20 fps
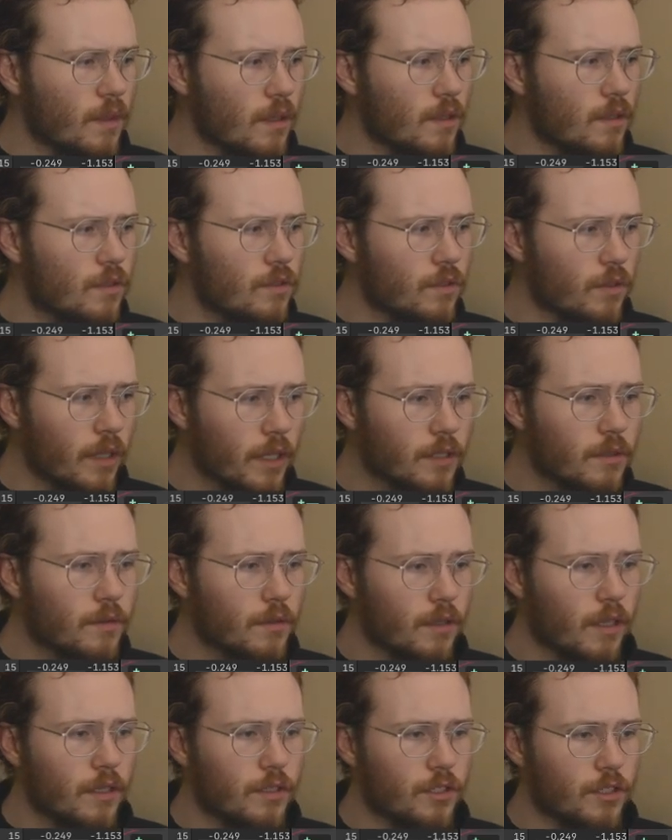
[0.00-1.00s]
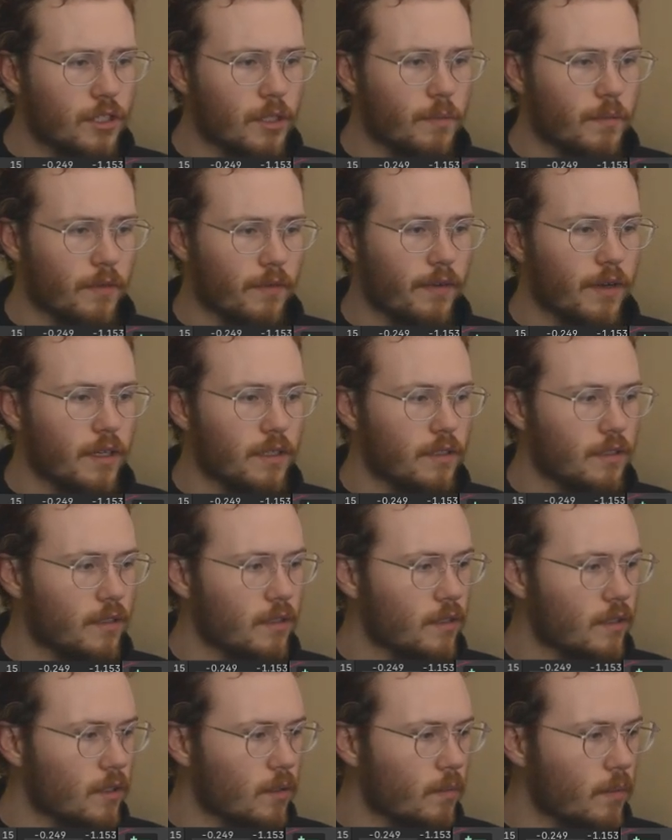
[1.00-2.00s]
So that just simplifies it a
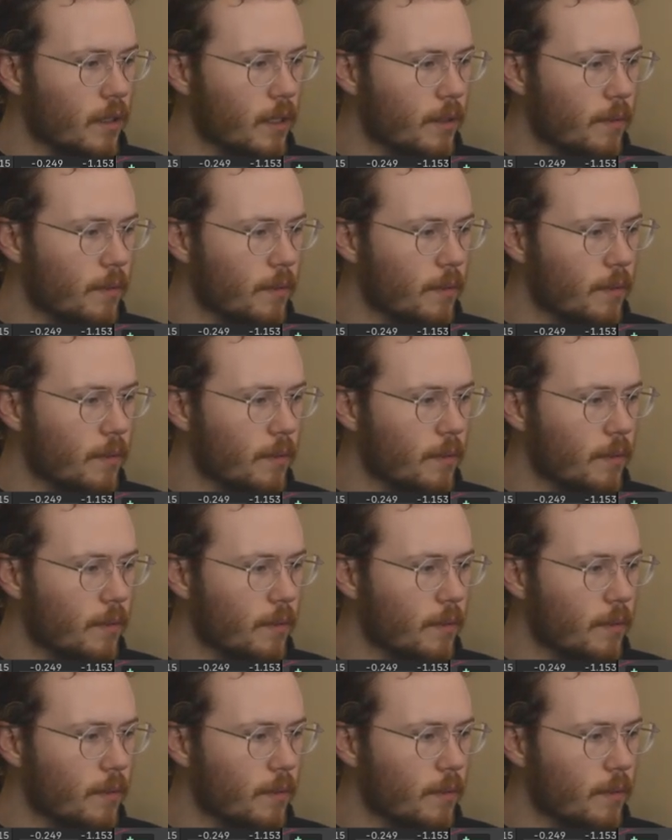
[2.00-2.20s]
little bit.